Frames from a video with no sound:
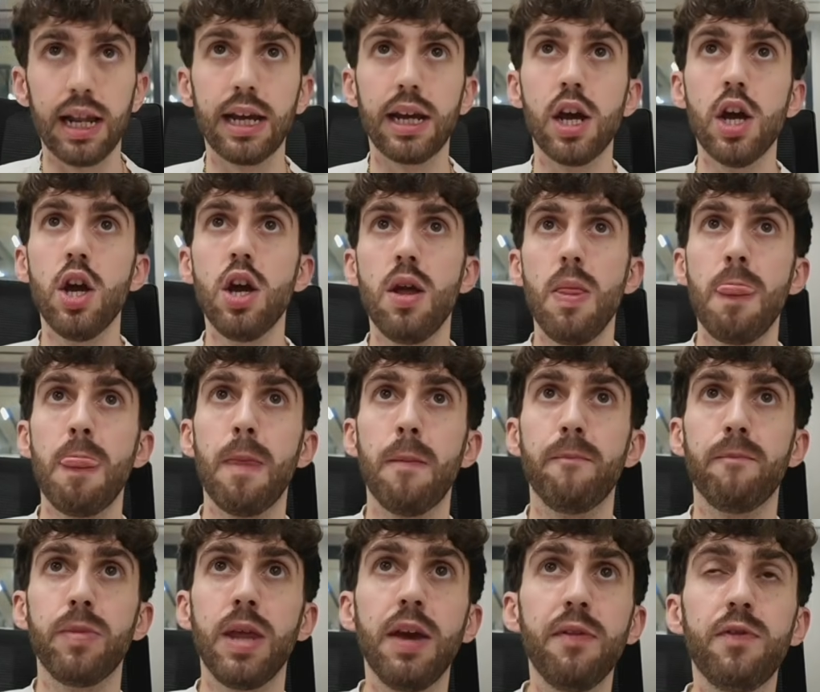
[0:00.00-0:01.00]
Like,
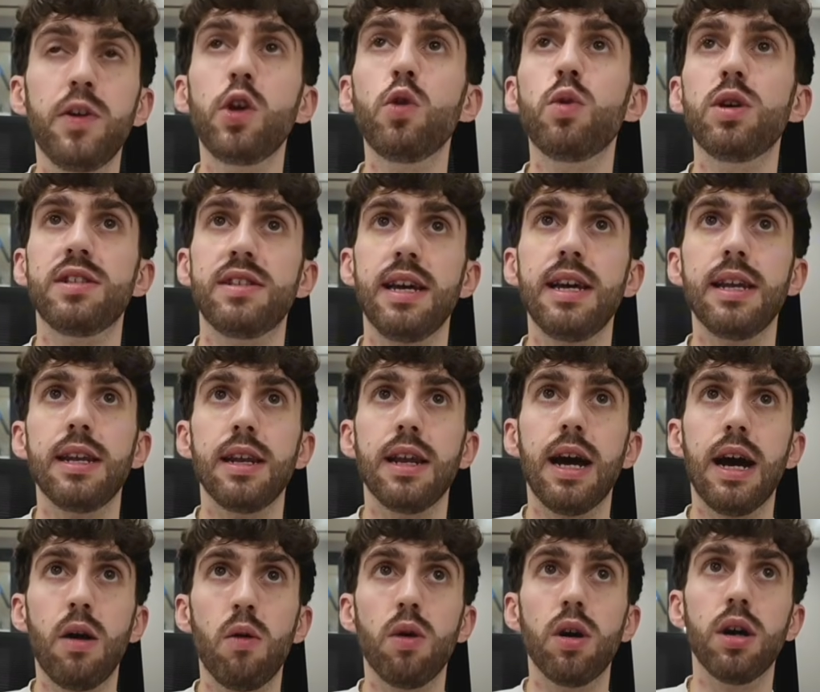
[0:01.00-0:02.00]
if you was in
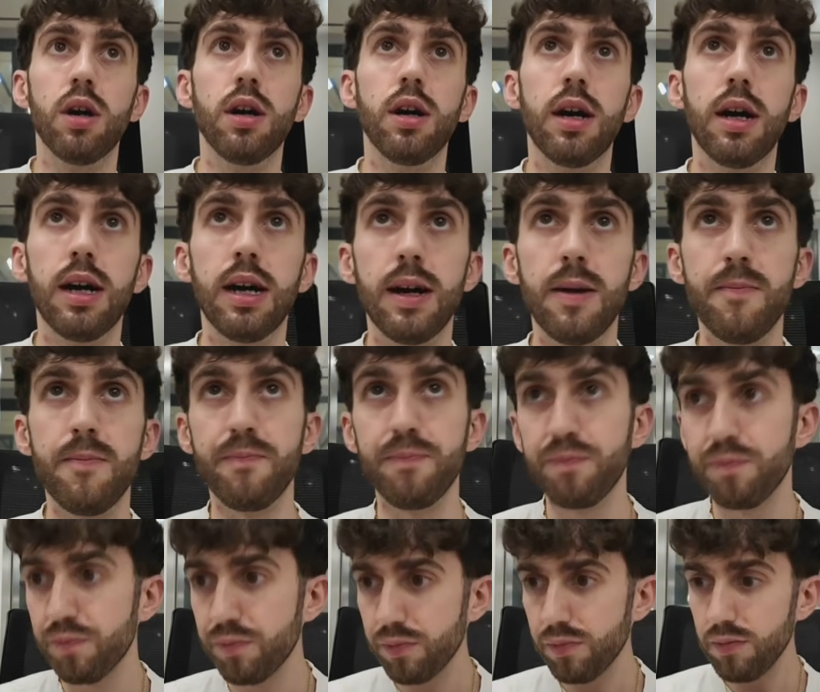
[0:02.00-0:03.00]

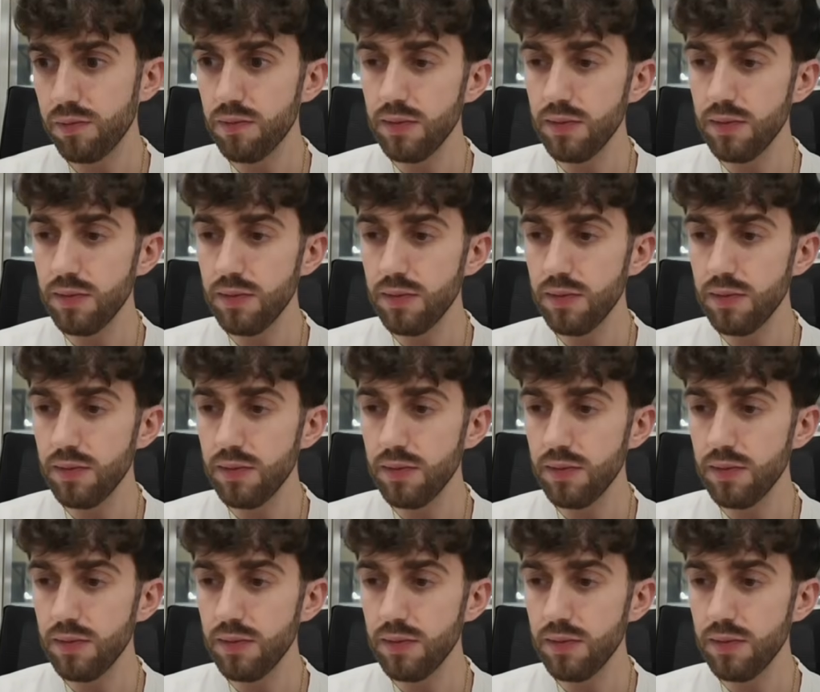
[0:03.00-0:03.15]
our